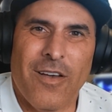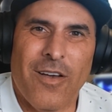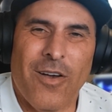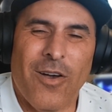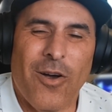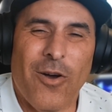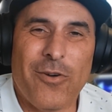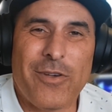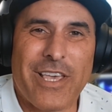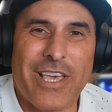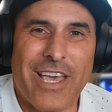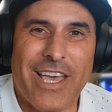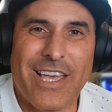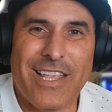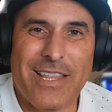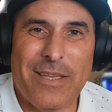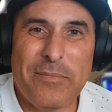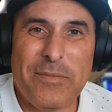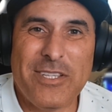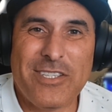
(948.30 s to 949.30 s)
Okay,
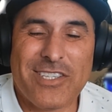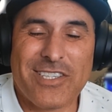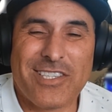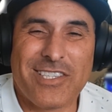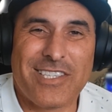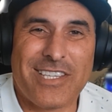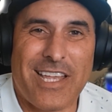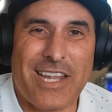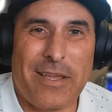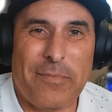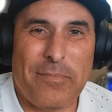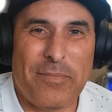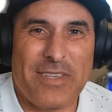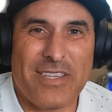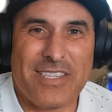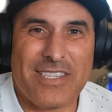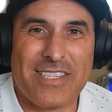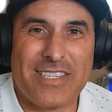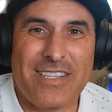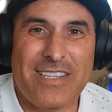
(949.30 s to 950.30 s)
let me just set up
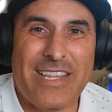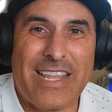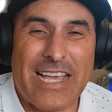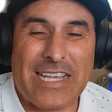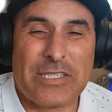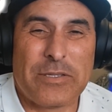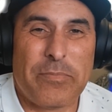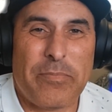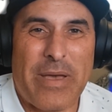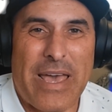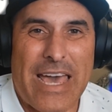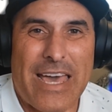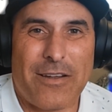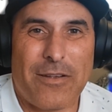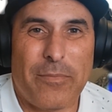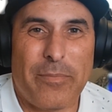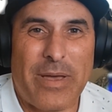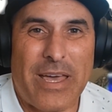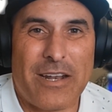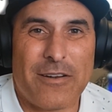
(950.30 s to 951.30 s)
this next battle
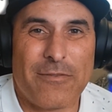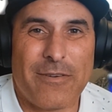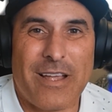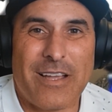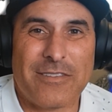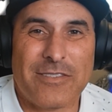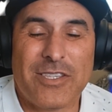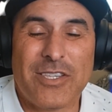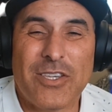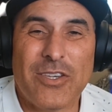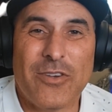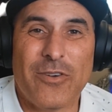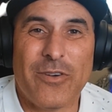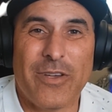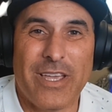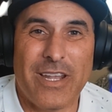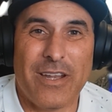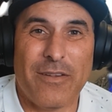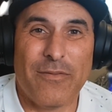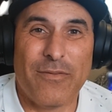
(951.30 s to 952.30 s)
round 2
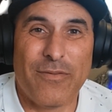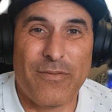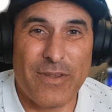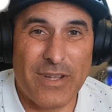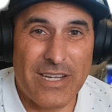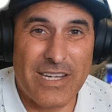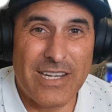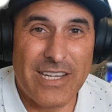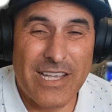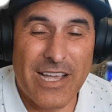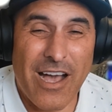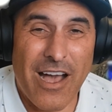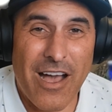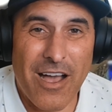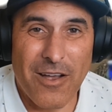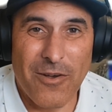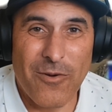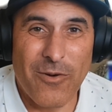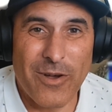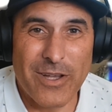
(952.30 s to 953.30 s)
in Infinity
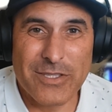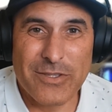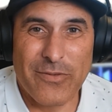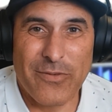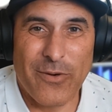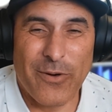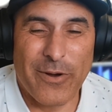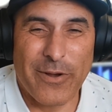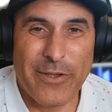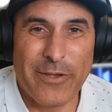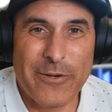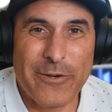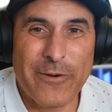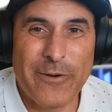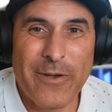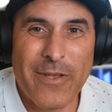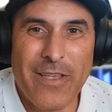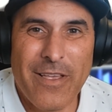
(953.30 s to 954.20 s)
Conquest for you,